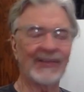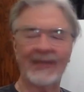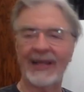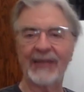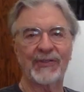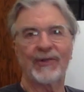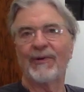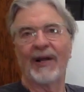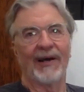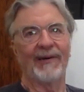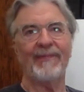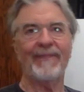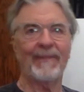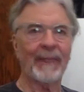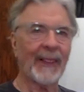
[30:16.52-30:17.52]
As you know,
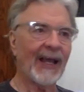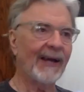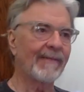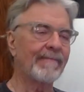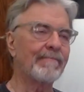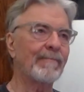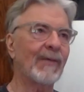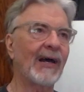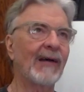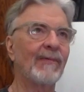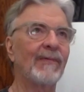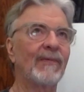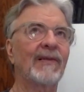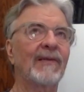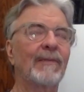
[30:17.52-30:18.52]
I
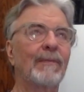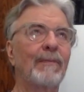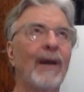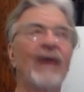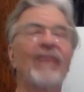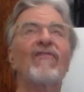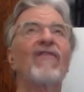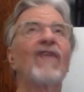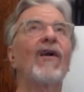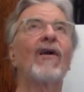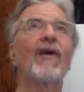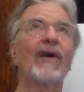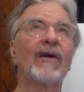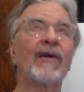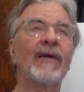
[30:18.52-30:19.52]
by
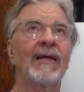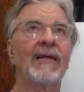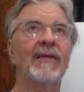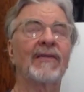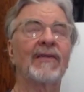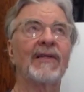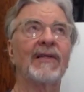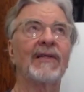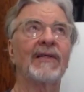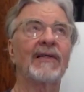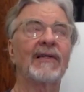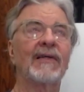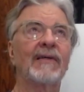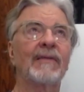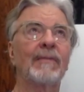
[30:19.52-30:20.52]
far the
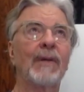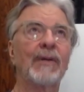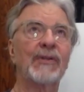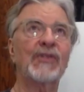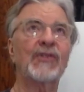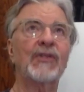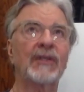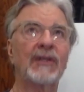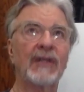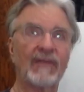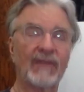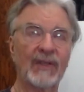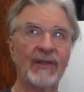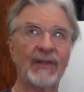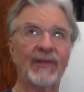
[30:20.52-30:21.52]
most
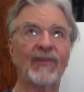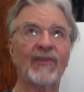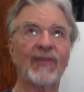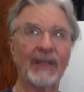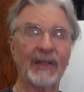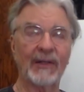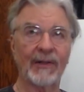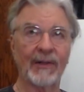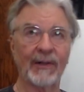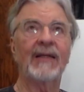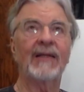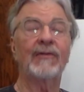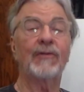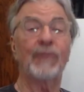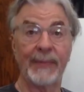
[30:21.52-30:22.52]
significant thinker
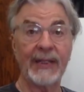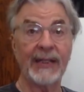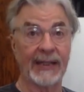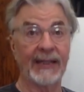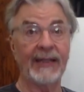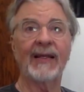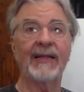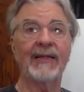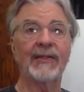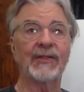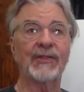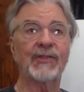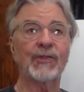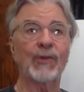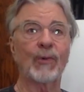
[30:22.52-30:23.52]
to me is
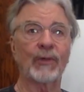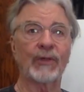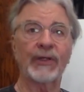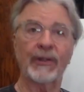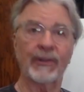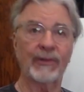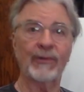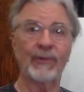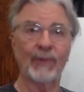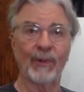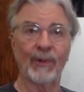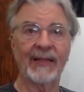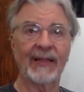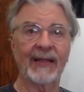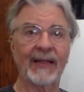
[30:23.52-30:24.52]
Soren Kierkegaard.
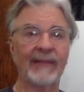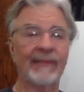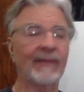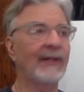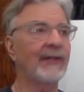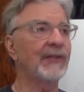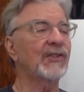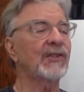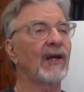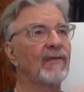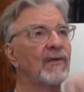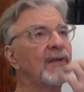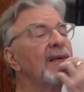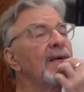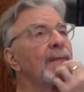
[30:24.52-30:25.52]
I
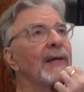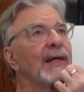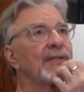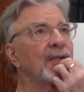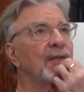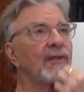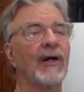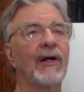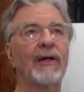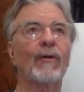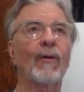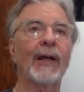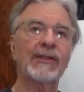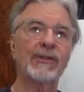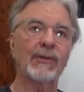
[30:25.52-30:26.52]
discovered him as a young
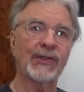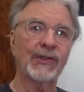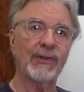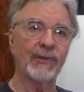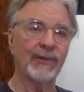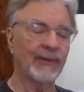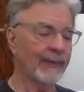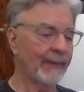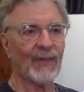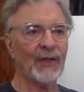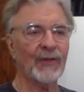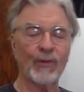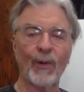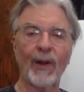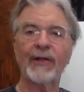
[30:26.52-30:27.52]
graduate student,
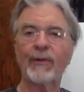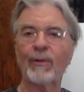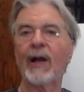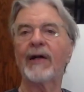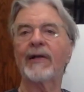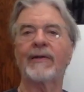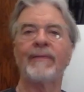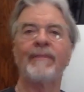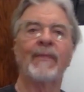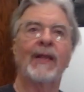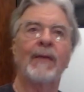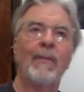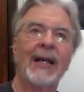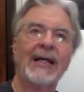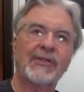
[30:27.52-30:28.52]
tried to write a
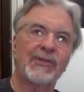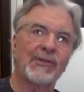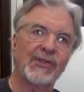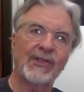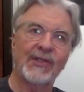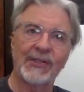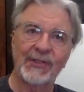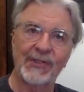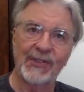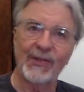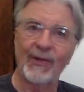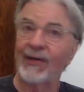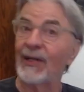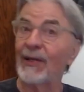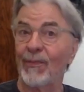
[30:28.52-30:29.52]
master's thesis
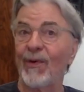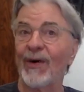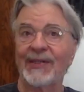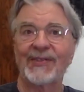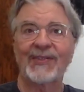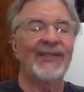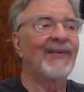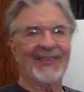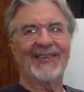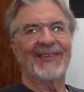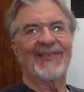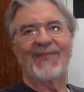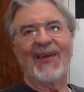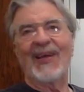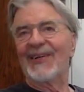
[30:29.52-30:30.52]
on him once,
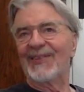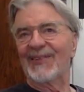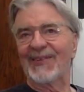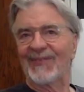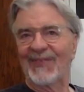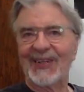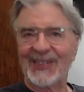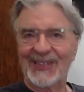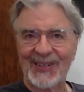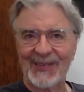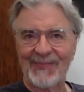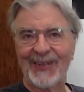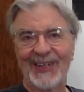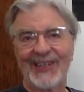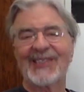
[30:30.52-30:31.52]
failed to finish it,
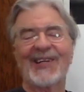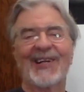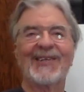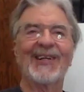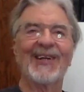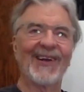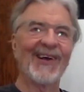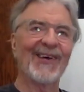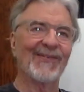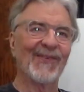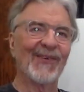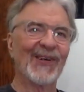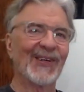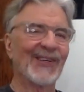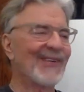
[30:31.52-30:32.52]
but at least I did a lot of
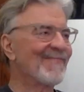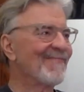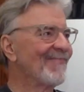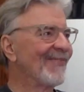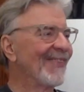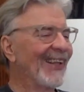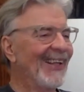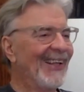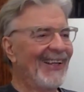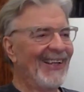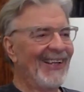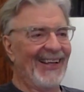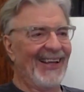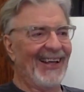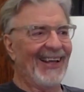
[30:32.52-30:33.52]
work.
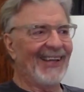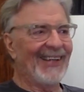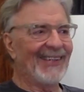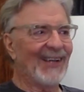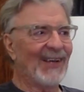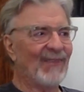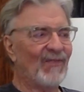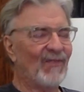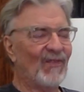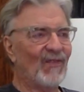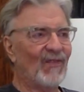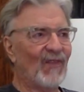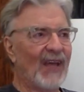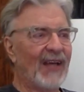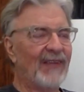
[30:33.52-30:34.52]
And I
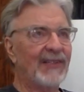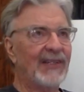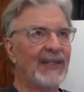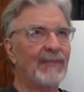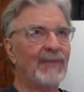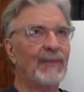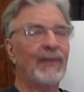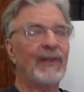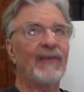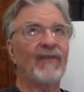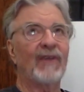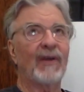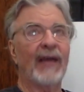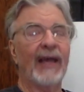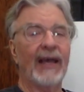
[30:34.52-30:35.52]
found him to be a
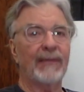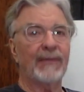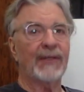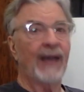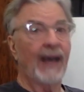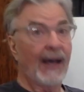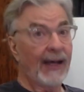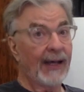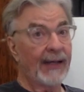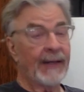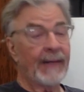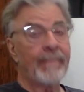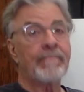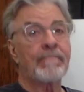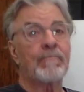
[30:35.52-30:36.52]
very apt guide,
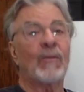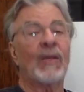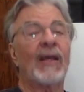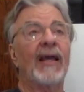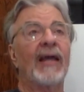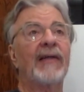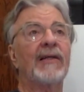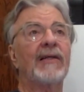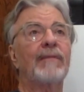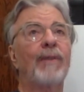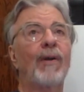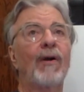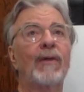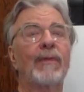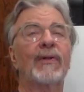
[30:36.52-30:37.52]
and in
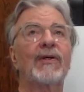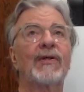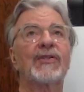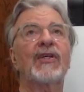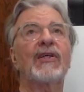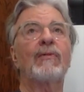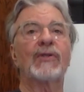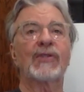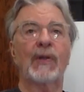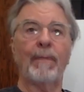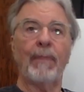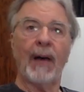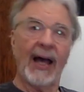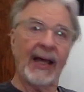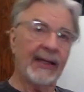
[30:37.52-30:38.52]
part because he was a
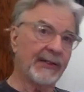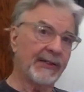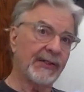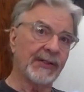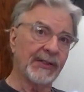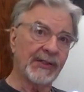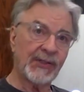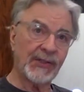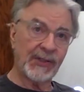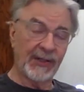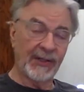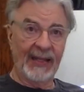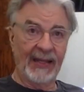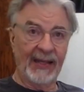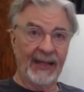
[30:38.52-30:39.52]
pietist,
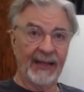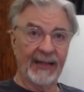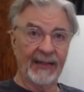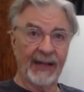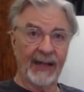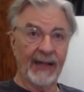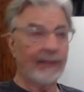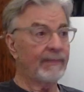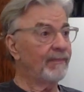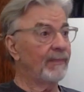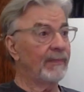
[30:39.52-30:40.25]
and I,